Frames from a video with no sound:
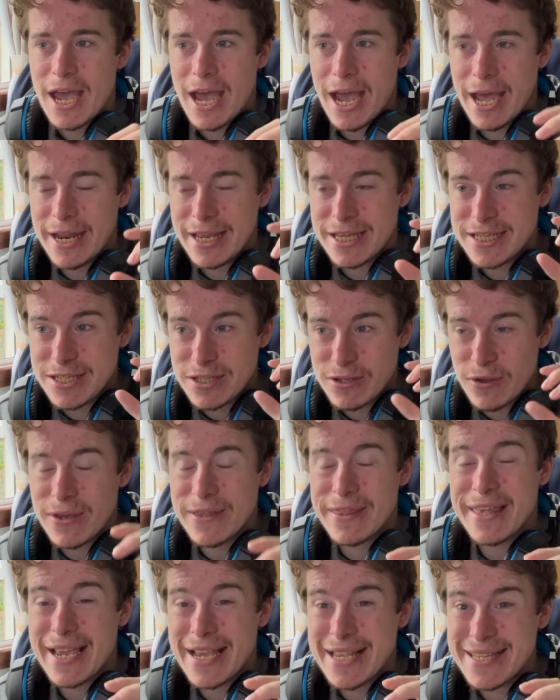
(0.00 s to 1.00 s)
and it's
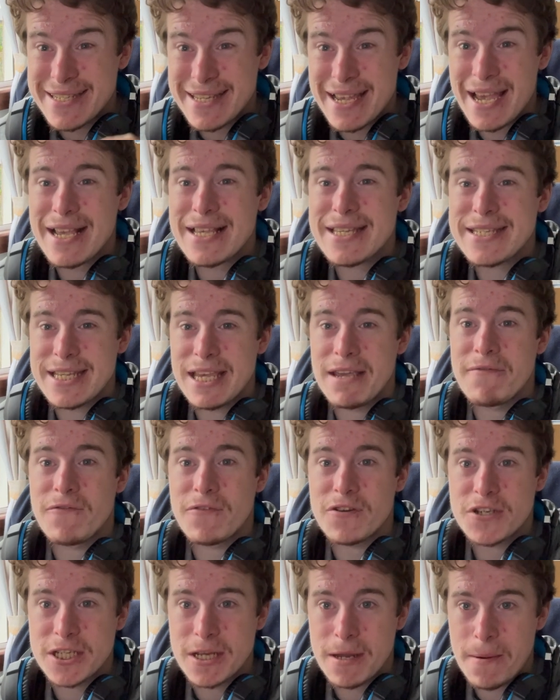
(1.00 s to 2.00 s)
doing the exact same
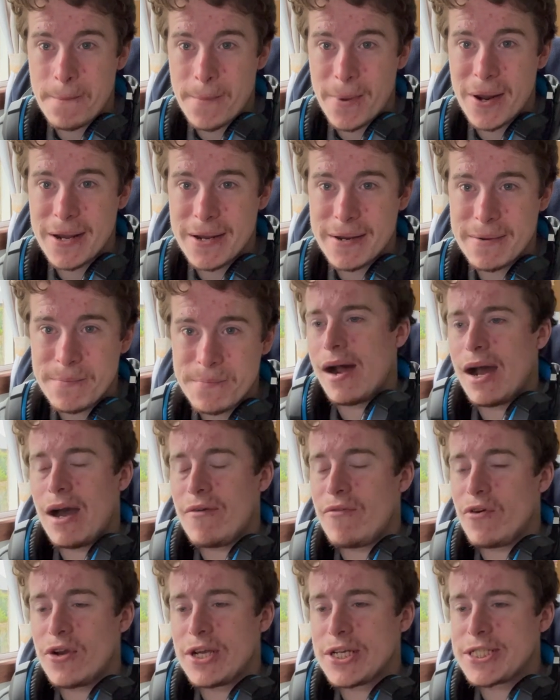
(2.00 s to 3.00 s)
for St Mirren.
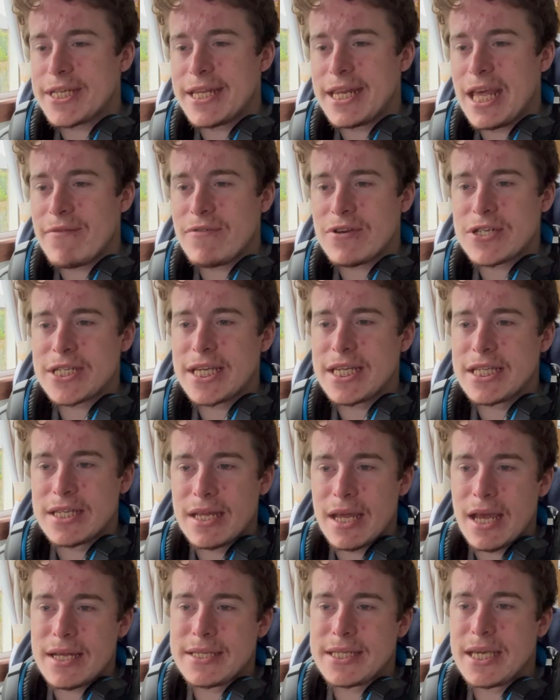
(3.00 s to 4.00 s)
I've honestly never
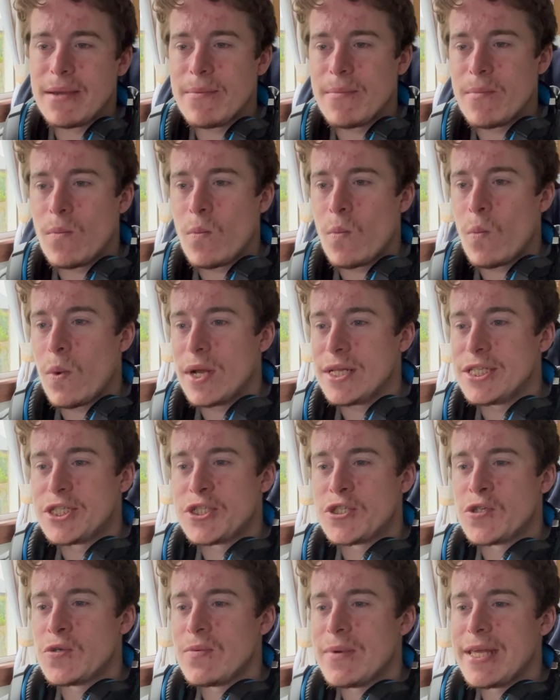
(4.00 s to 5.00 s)
seen a team win
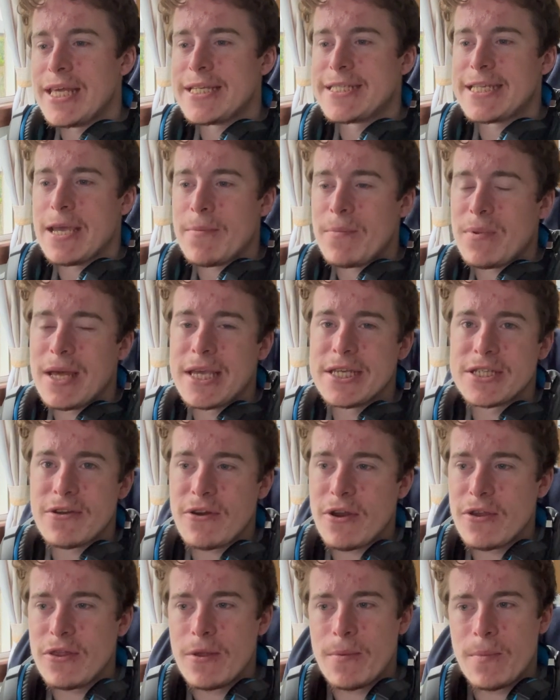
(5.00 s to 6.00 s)
so many set plays
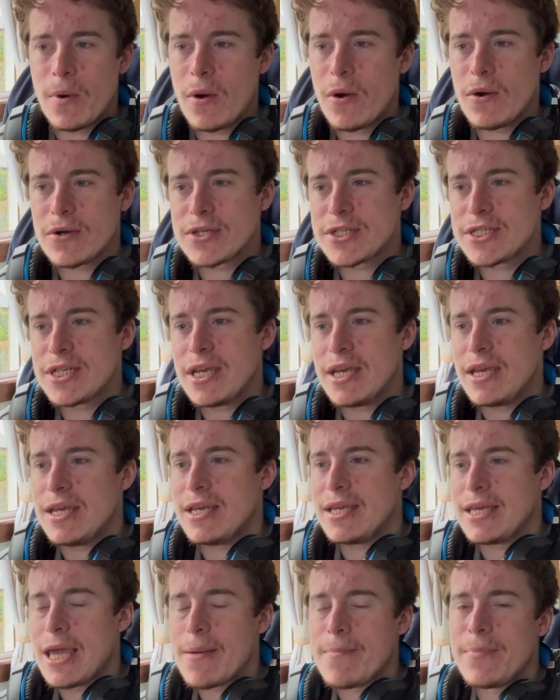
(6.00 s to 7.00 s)
around the box,
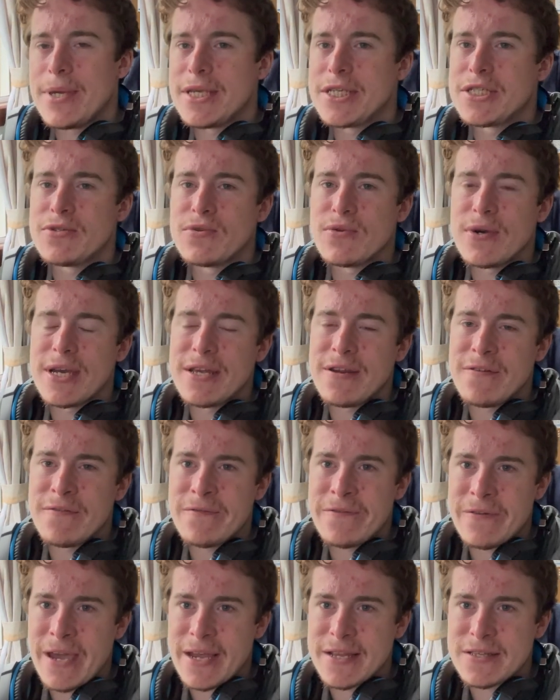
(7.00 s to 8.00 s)
yet be so
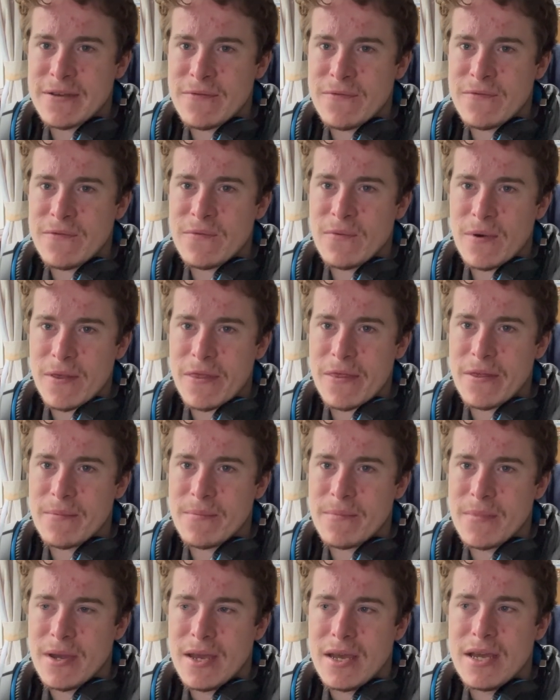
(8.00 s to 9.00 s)
ineffective with
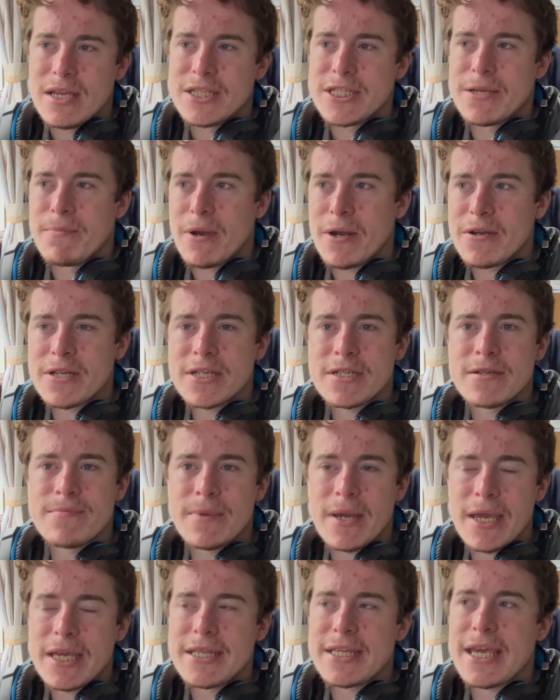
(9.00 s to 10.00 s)
them. St Mirren
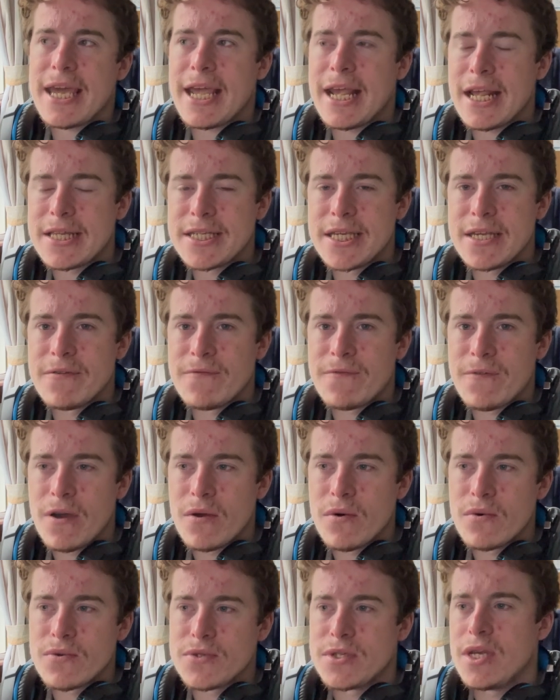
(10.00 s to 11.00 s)
committed 18
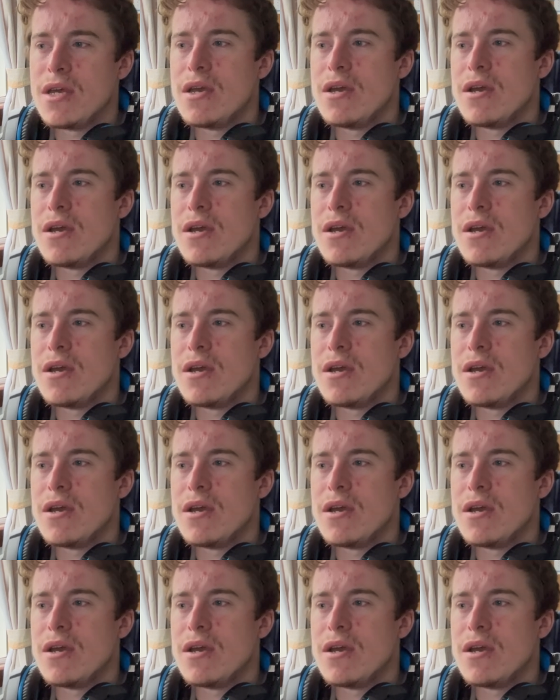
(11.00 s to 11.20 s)
fouls,